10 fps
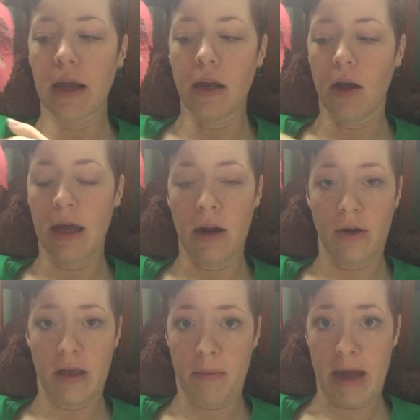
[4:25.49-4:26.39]
And
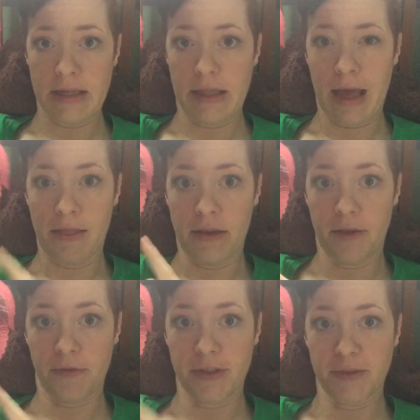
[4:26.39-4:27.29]
I'll get back to that, the
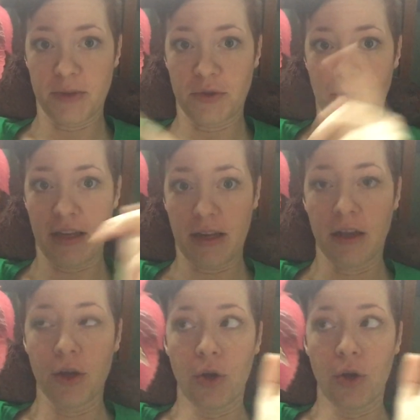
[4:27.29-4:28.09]
difference between